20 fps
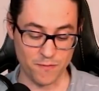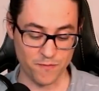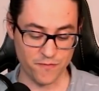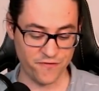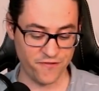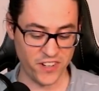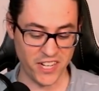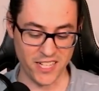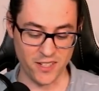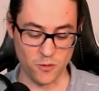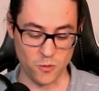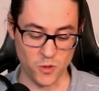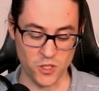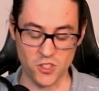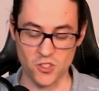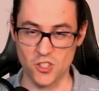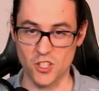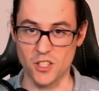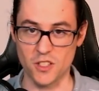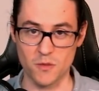fight was
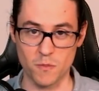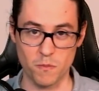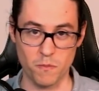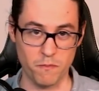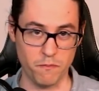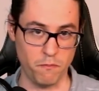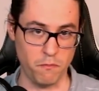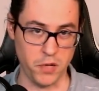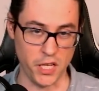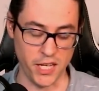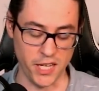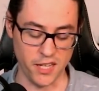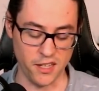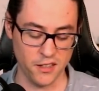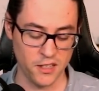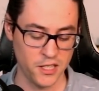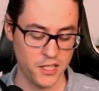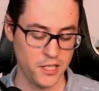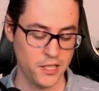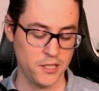just bleh.
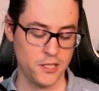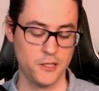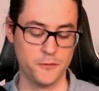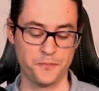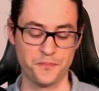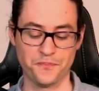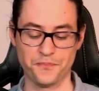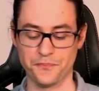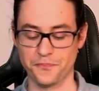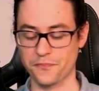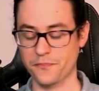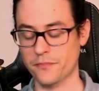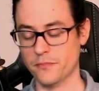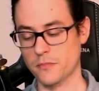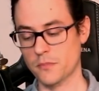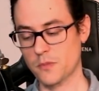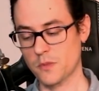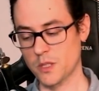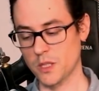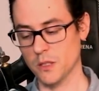
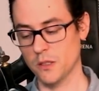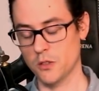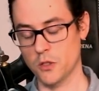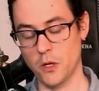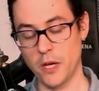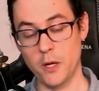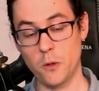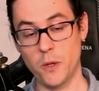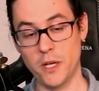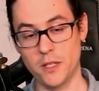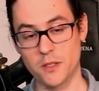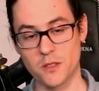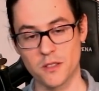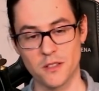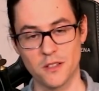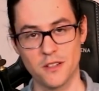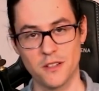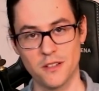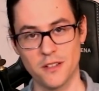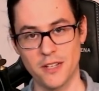So anyways,
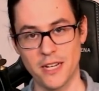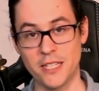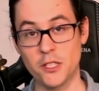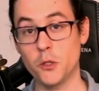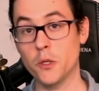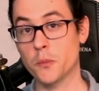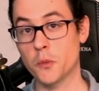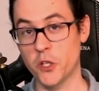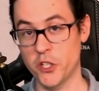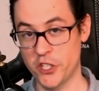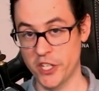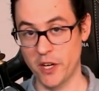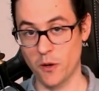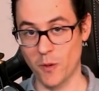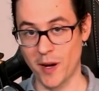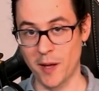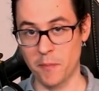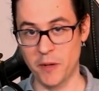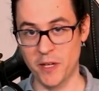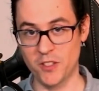I do appreciate
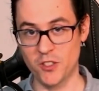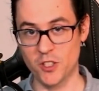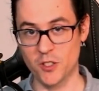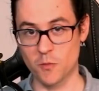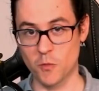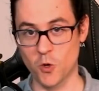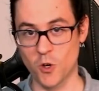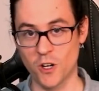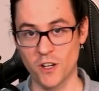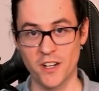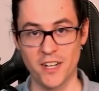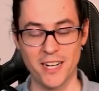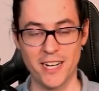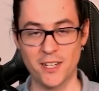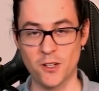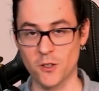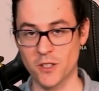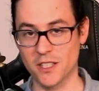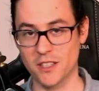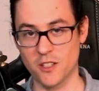Rampages more. I don't
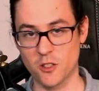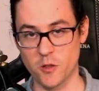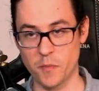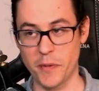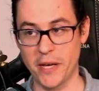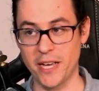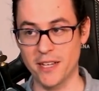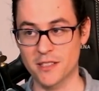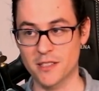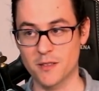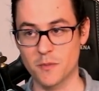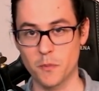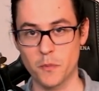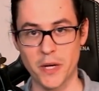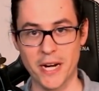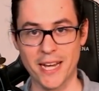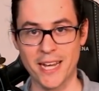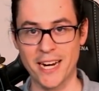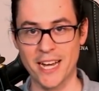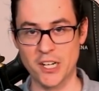think they're the best, but I
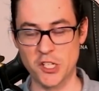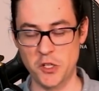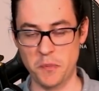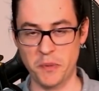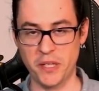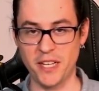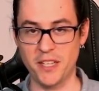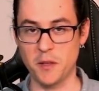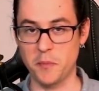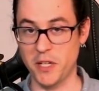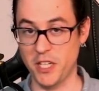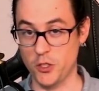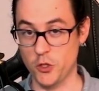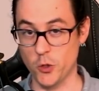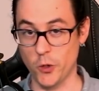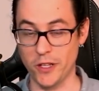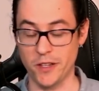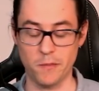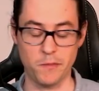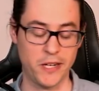can actually play them and enjoy
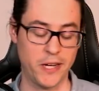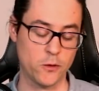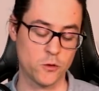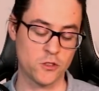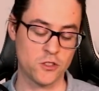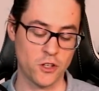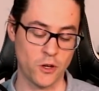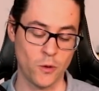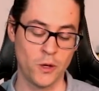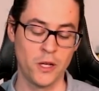them now. So